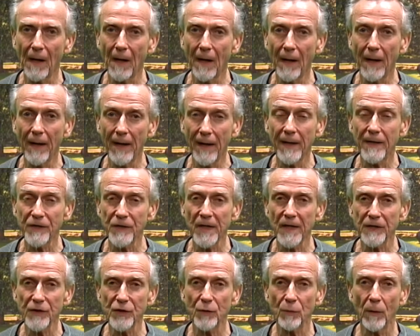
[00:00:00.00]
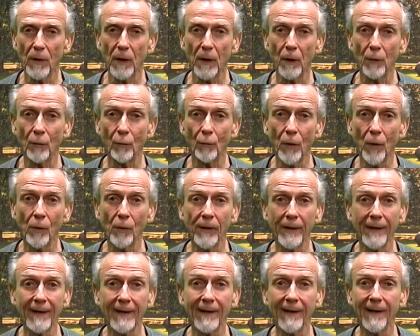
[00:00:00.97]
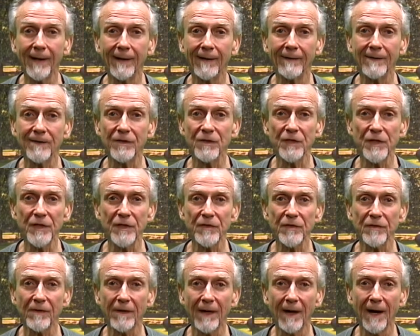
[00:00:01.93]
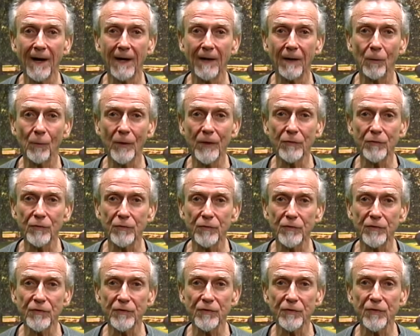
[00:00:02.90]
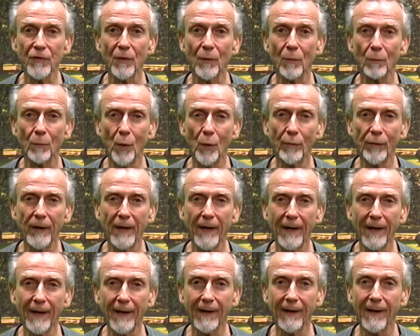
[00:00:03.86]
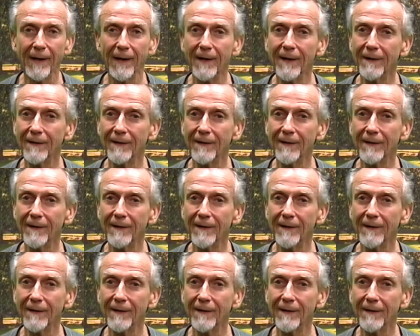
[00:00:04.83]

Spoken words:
it sets the ball rolling, and Sister Aloysius Bouvier